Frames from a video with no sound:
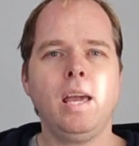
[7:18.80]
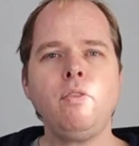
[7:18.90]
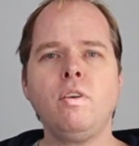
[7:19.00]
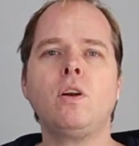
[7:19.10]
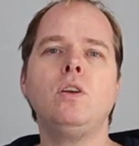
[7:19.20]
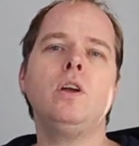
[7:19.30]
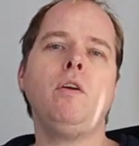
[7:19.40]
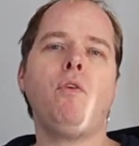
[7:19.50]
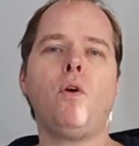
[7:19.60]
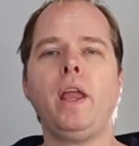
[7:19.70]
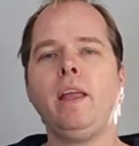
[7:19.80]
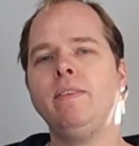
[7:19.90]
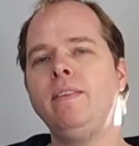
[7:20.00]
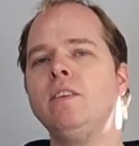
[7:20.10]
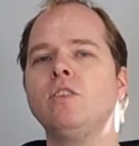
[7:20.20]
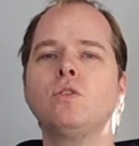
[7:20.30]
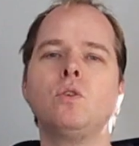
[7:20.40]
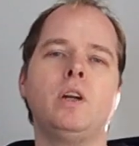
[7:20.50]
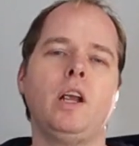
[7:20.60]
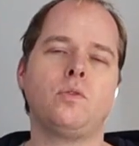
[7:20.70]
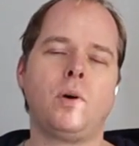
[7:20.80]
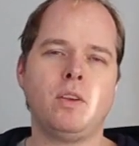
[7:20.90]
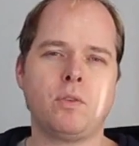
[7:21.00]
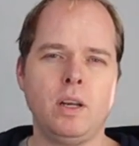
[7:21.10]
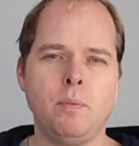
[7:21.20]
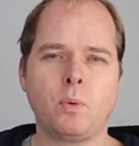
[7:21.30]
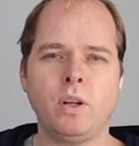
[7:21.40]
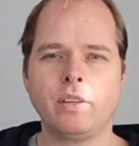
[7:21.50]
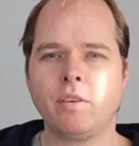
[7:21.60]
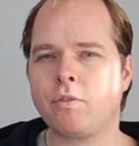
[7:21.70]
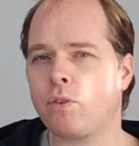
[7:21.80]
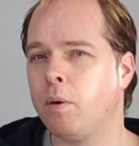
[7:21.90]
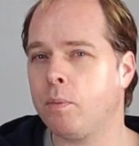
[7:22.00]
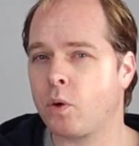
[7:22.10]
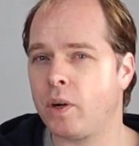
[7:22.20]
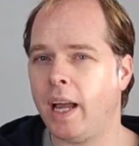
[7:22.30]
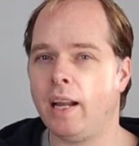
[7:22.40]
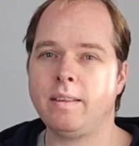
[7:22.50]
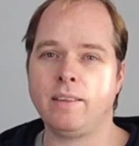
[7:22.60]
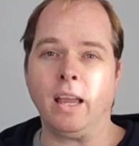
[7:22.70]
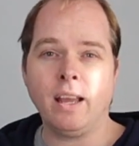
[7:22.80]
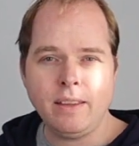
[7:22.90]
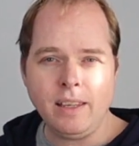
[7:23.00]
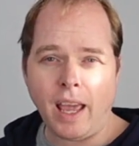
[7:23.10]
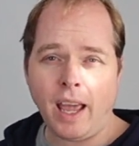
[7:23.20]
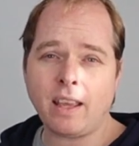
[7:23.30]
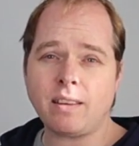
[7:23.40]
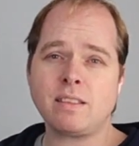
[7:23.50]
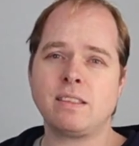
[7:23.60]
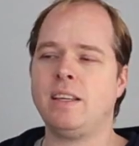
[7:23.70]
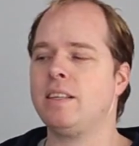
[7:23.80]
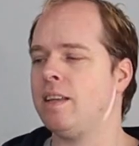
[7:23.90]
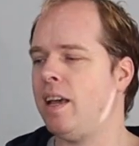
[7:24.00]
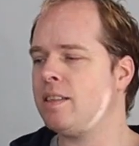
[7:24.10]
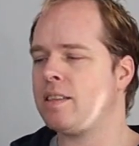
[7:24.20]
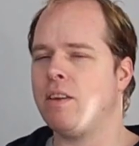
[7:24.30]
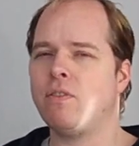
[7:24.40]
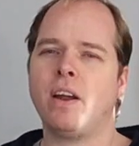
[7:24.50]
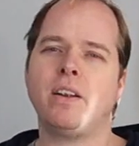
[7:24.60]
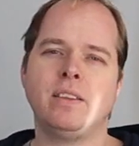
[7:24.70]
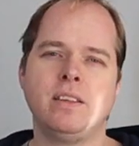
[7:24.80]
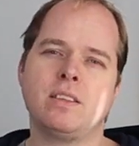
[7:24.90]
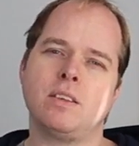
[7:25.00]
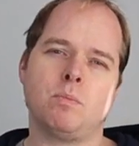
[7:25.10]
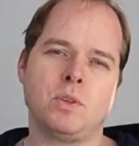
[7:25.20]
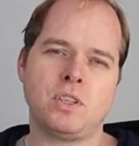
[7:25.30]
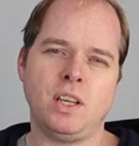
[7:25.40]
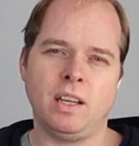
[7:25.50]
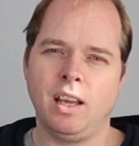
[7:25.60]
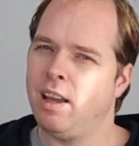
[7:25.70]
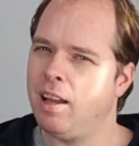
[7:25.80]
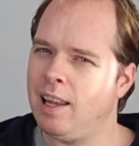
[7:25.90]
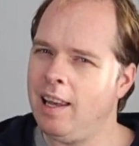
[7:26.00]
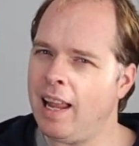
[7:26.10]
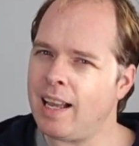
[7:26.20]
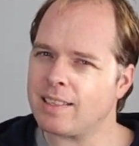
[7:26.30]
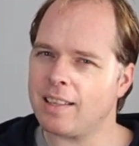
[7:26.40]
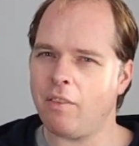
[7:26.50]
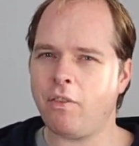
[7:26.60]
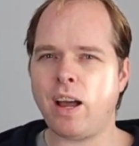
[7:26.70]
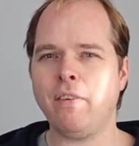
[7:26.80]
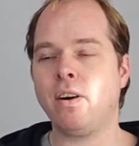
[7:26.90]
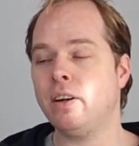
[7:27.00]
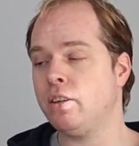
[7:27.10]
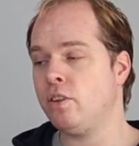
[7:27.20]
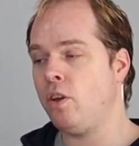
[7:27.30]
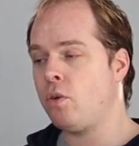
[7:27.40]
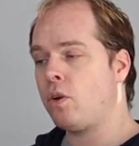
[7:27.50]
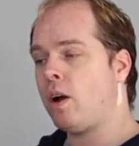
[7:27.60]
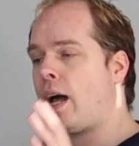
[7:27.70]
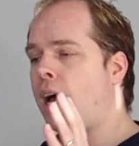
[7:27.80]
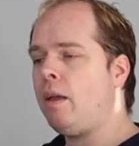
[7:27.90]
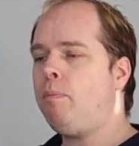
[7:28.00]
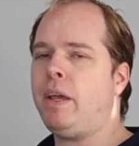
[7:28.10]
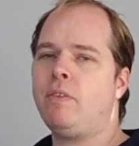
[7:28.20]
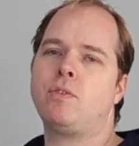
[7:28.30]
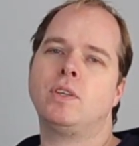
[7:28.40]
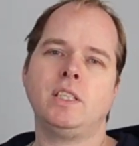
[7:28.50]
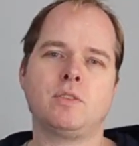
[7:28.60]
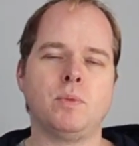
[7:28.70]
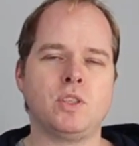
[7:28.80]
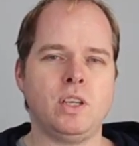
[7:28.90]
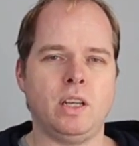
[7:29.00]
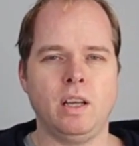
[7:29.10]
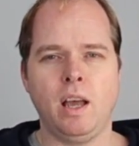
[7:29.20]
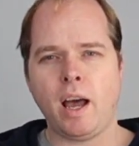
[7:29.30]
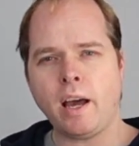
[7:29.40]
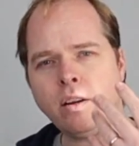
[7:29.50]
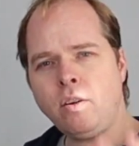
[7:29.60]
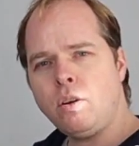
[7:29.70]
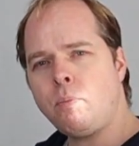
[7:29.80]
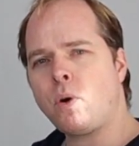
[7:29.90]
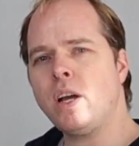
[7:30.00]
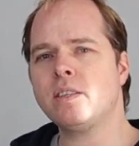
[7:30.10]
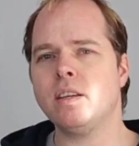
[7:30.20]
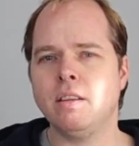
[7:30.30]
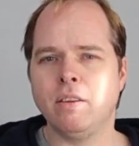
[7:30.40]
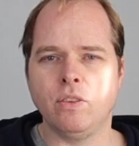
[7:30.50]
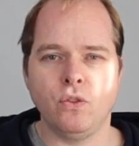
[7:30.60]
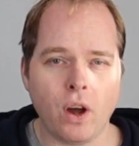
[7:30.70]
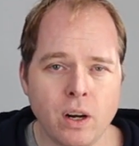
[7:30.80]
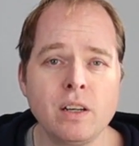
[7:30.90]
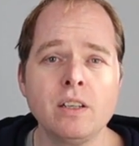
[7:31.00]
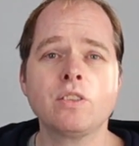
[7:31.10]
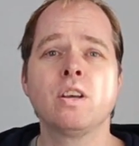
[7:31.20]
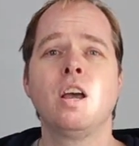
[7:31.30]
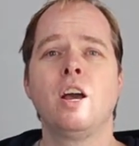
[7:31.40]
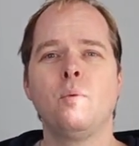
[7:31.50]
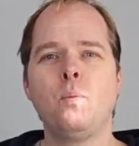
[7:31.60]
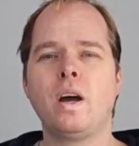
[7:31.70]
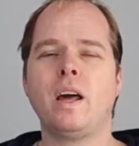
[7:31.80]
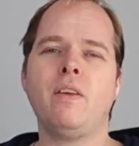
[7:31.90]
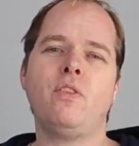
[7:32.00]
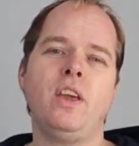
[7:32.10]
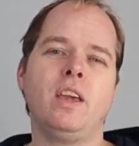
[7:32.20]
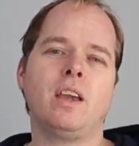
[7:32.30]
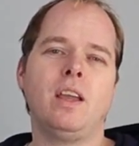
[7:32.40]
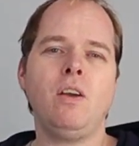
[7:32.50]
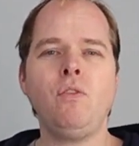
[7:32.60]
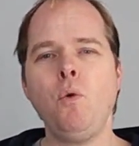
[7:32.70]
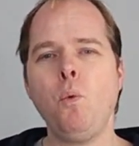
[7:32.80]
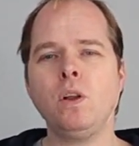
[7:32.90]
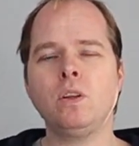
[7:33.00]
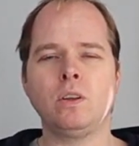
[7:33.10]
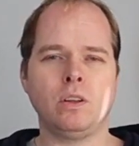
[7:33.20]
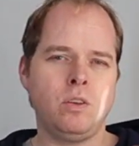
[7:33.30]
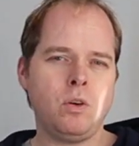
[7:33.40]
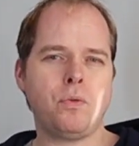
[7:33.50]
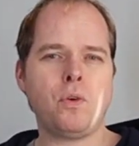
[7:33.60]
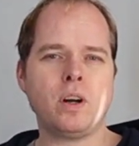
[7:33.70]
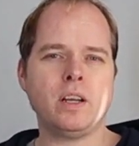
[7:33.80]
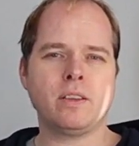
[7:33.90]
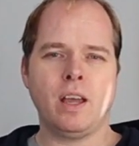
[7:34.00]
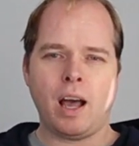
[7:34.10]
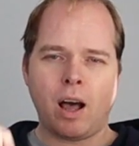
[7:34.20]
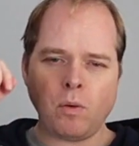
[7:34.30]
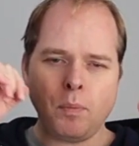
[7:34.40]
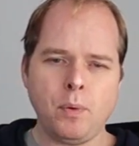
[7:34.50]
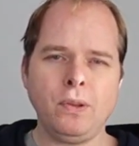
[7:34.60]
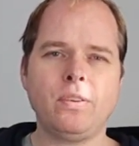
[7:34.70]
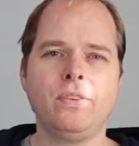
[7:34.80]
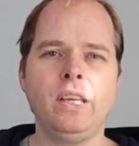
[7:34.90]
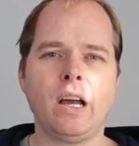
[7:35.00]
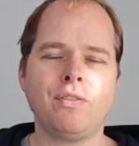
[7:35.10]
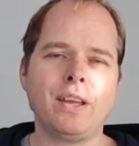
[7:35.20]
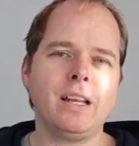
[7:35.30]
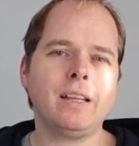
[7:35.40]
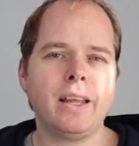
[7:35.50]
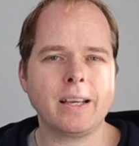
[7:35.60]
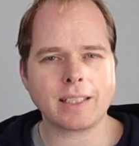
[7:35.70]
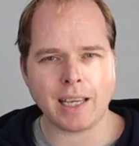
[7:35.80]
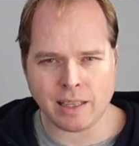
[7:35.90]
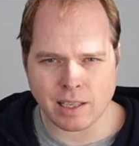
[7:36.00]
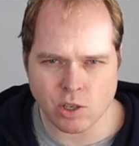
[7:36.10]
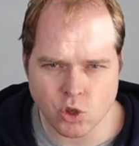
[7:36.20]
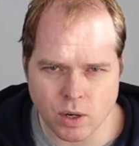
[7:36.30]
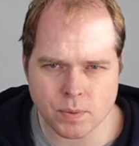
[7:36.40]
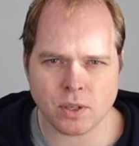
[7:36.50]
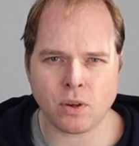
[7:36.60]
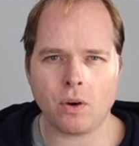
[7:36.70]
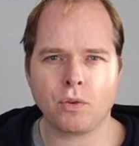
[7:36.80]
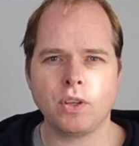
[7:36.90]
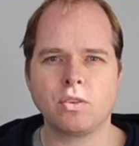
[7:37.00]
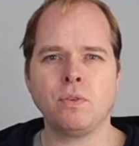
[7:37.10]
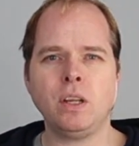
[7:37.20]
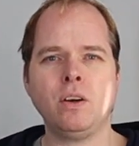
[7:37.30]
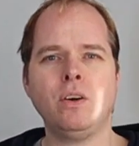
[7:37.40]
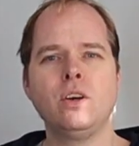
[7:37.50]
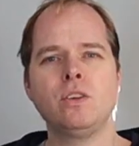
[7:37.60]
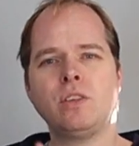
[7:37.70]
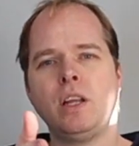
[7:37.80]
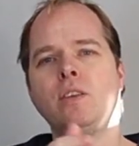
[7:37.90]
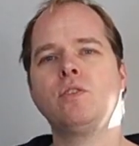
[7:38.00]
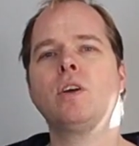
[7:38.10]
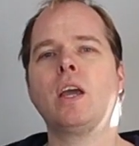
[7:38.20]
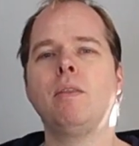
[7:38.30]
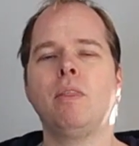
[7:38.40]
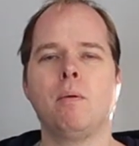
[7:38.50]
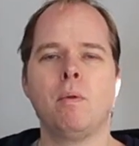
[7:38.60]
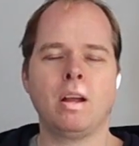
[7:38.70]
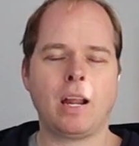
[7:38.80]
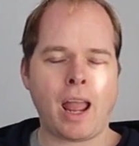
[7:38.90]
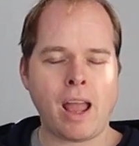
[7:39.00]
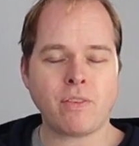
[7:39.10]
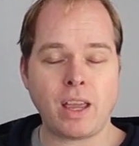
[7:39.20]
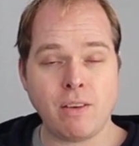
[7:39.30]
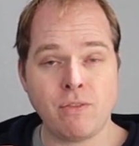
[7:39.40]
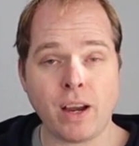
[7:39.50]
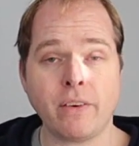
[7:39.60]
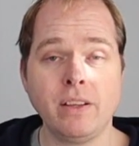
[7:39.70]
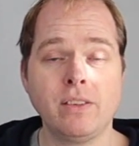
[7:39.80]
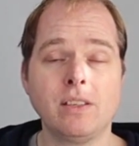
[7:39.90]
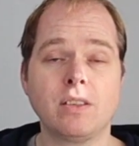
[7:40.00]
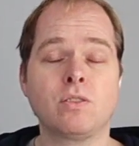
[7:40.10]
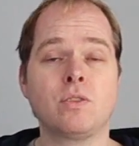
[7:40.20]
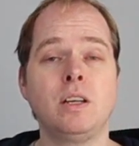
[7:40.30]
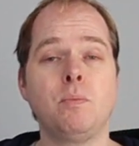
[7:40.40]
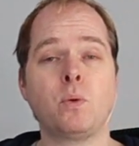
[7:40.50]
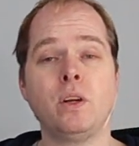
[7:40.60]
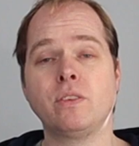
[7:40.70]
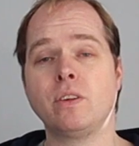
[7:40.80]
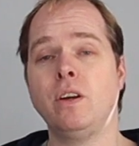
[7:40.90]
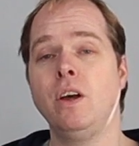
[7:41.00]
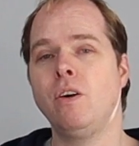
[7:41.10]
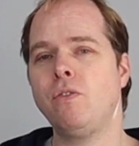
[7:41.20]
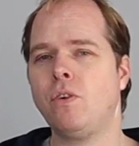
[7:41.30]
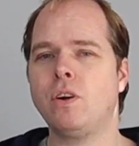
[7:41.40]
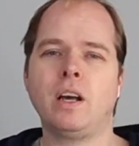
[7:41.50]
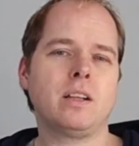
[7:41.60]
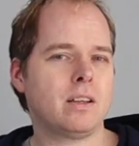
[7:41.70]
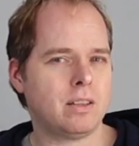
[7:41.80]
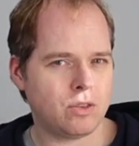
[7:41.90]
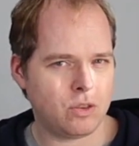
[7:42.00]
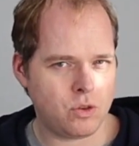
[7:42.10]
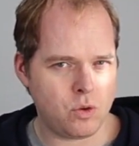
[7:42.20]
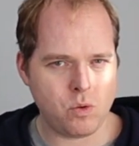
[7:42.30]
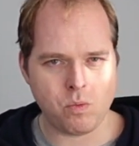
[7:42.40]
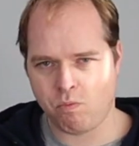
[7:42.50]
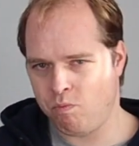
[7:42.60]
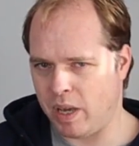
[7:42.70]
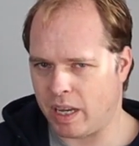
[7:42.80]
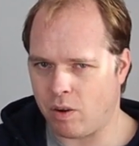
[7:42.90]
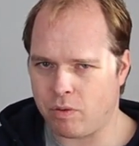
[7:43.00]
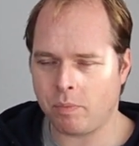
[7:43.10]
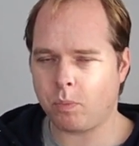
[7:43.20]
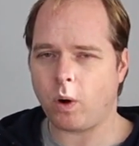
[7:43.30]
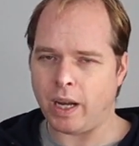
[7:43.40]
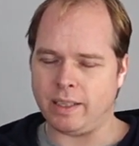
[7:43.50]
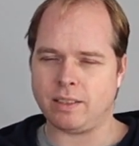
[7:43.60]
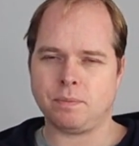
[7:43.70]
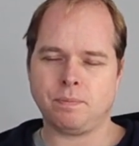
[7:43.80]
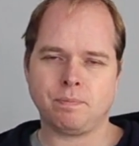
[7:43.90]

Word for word: if you are looking for a decent Core XY 3D printer from Creality, the Ender 6 is a very decent machine. Less than 500 euro I paid for this machine. I don't know the price in dollars, but I think if you will look for it, I will put the affiliate links in the description of this video so that you can have a very decent 3D printer for not too big of a price.